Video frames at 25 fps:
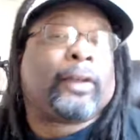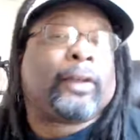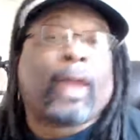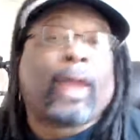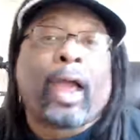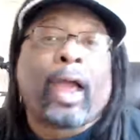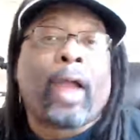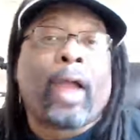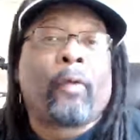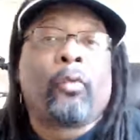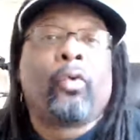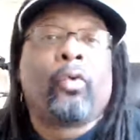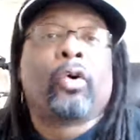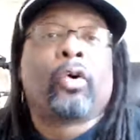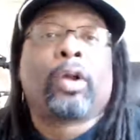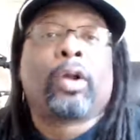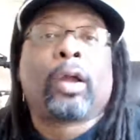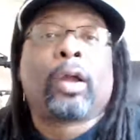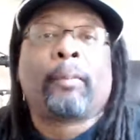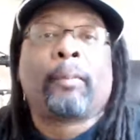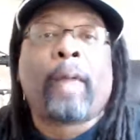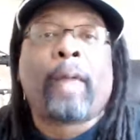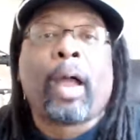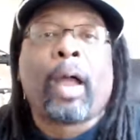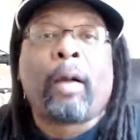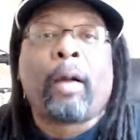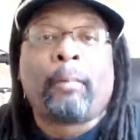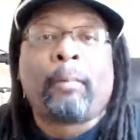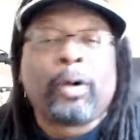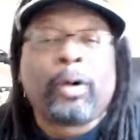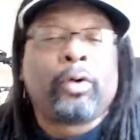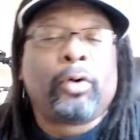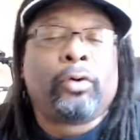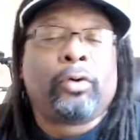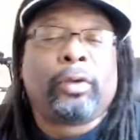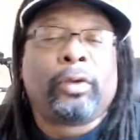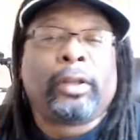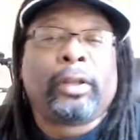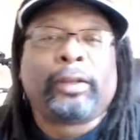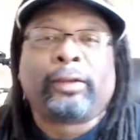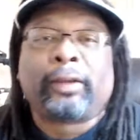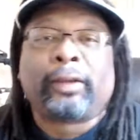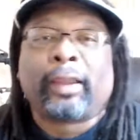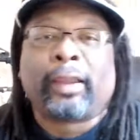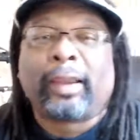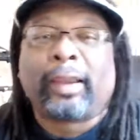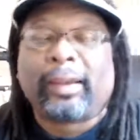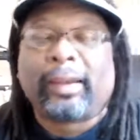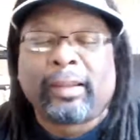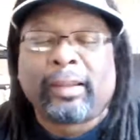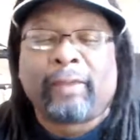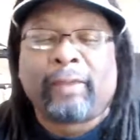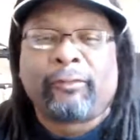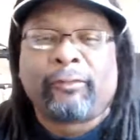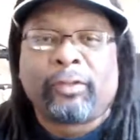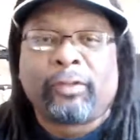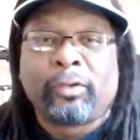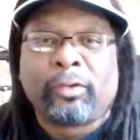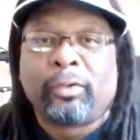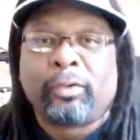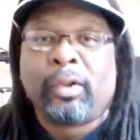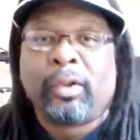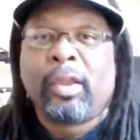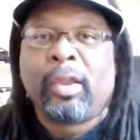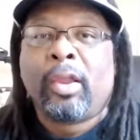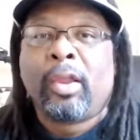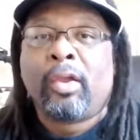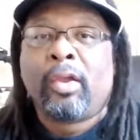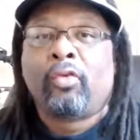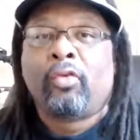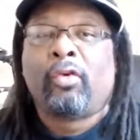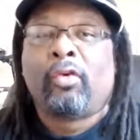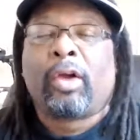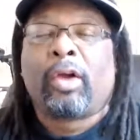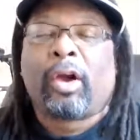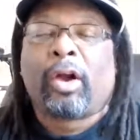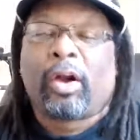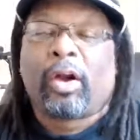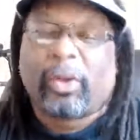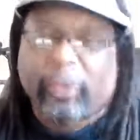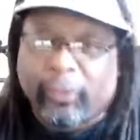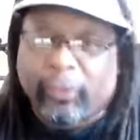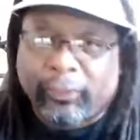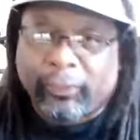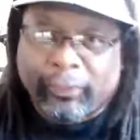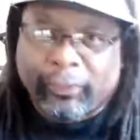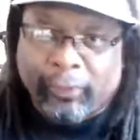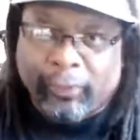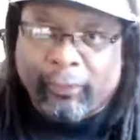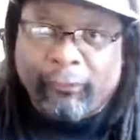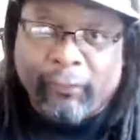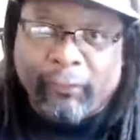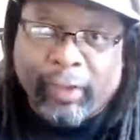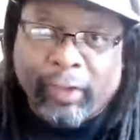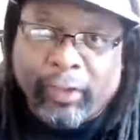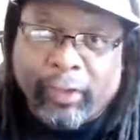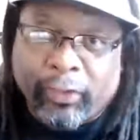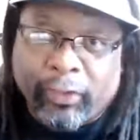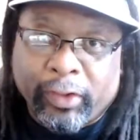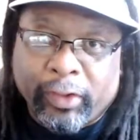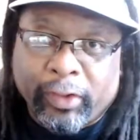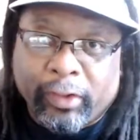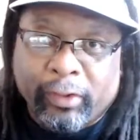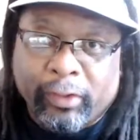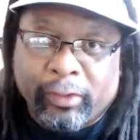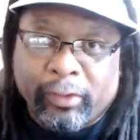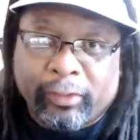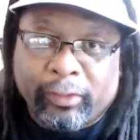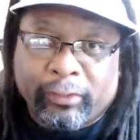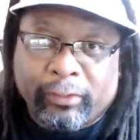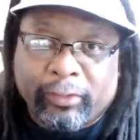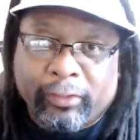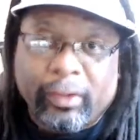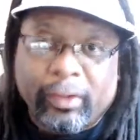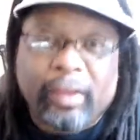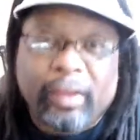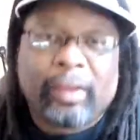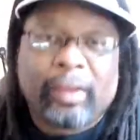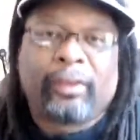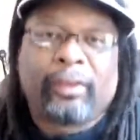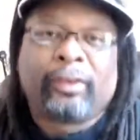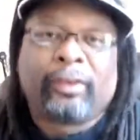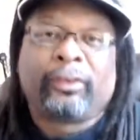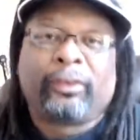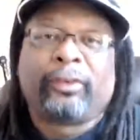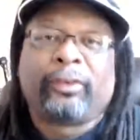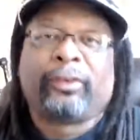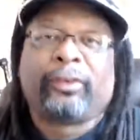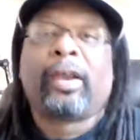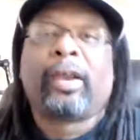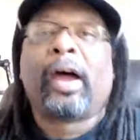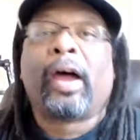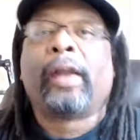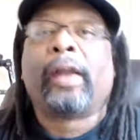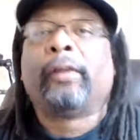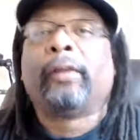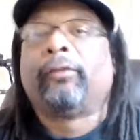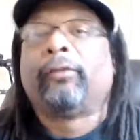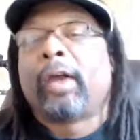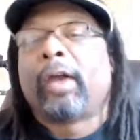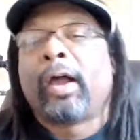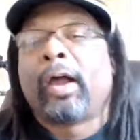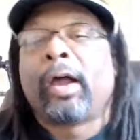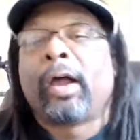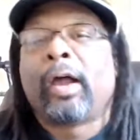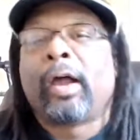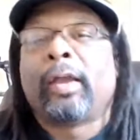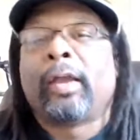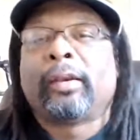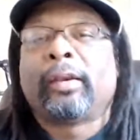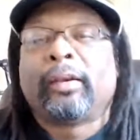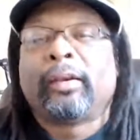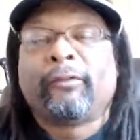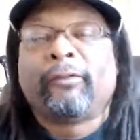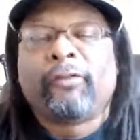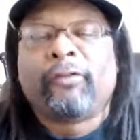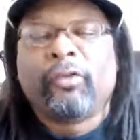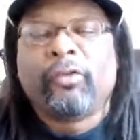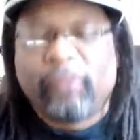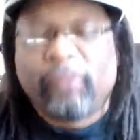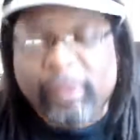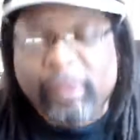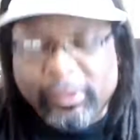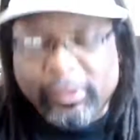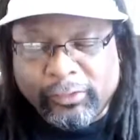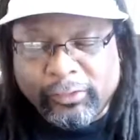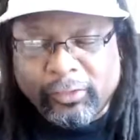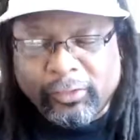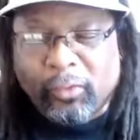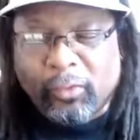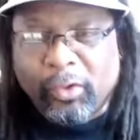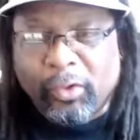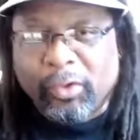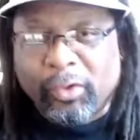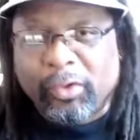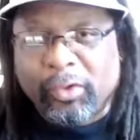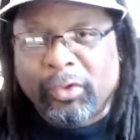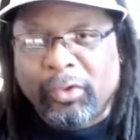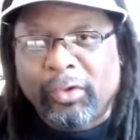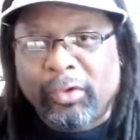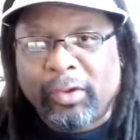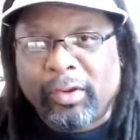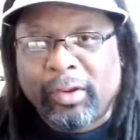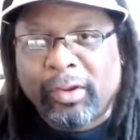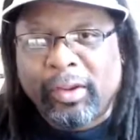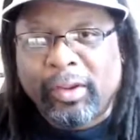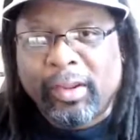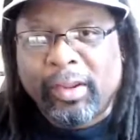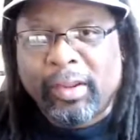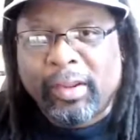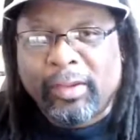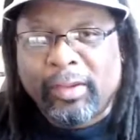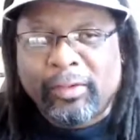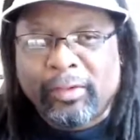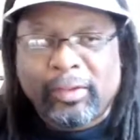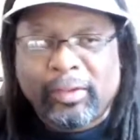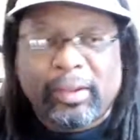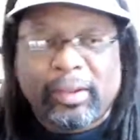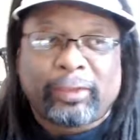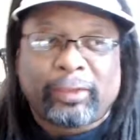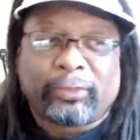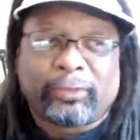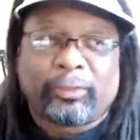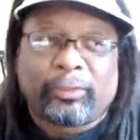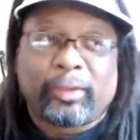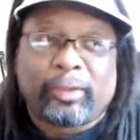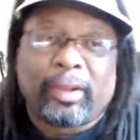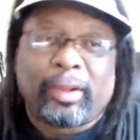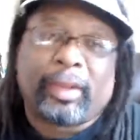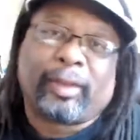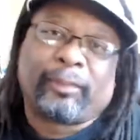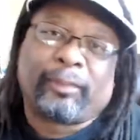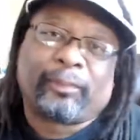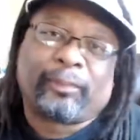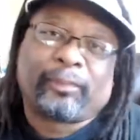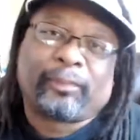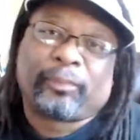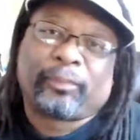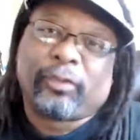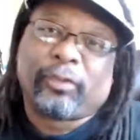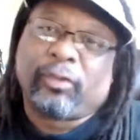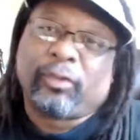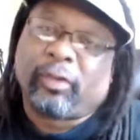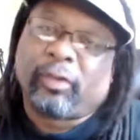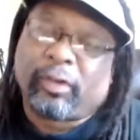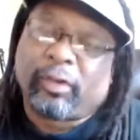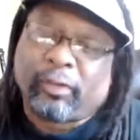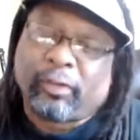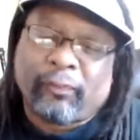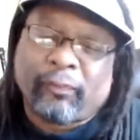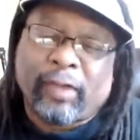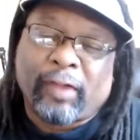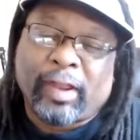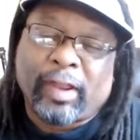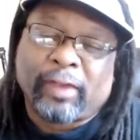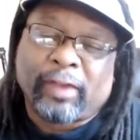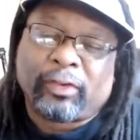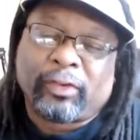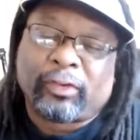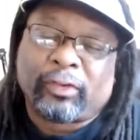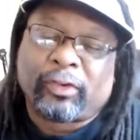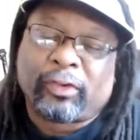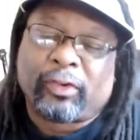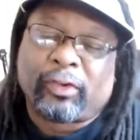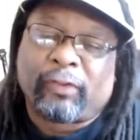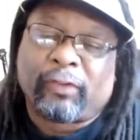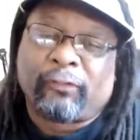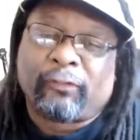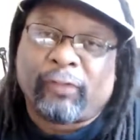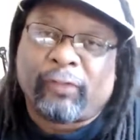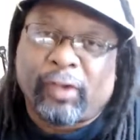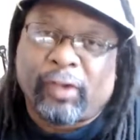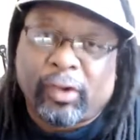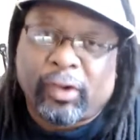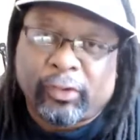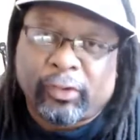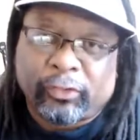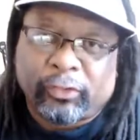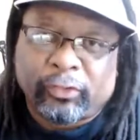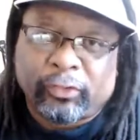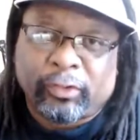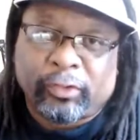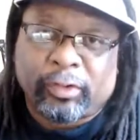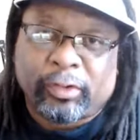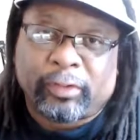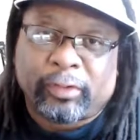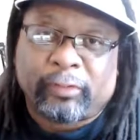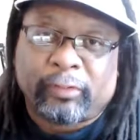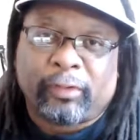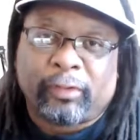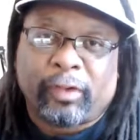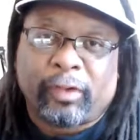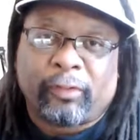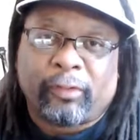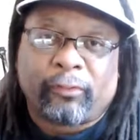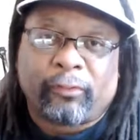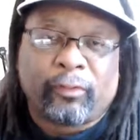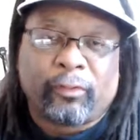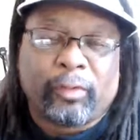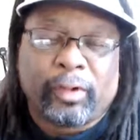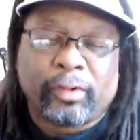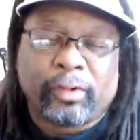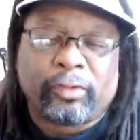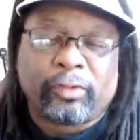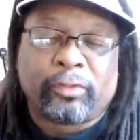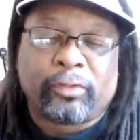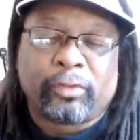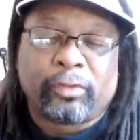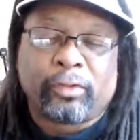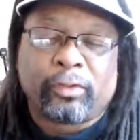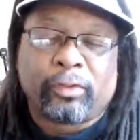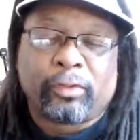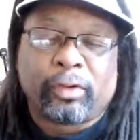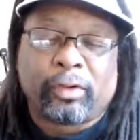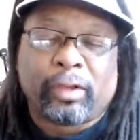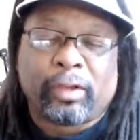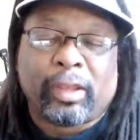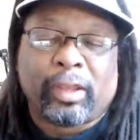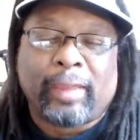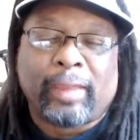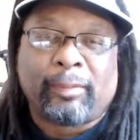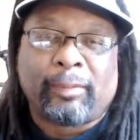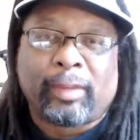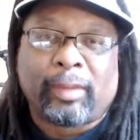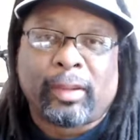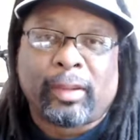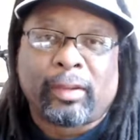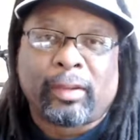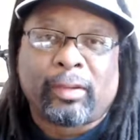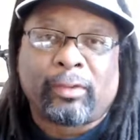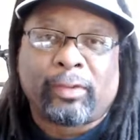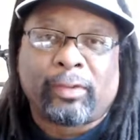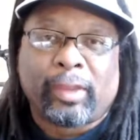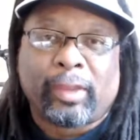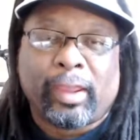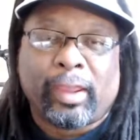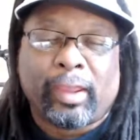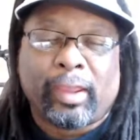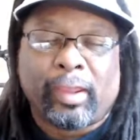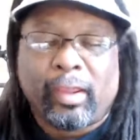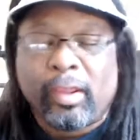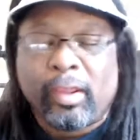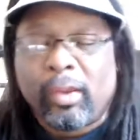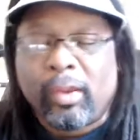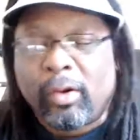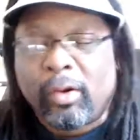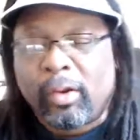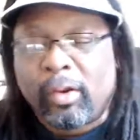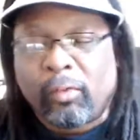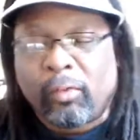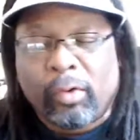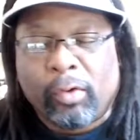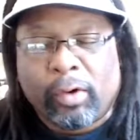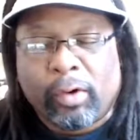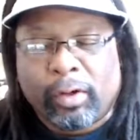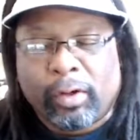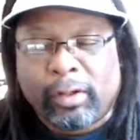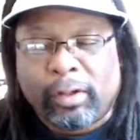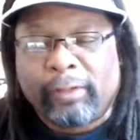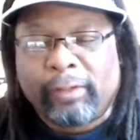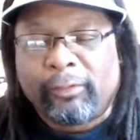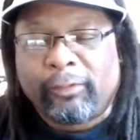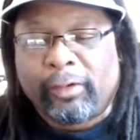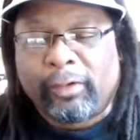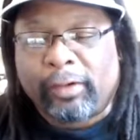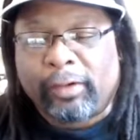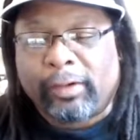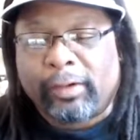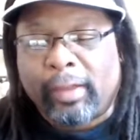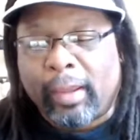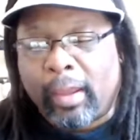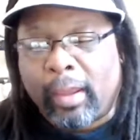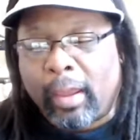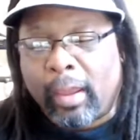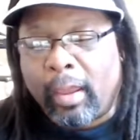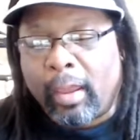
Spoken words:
I will come out boldly to any of you who call yourself faith healers. This is not of God. And if you read your word, guess what? You're going to find yourself far short of what you're claiming, okay? And we're going to leave it at that.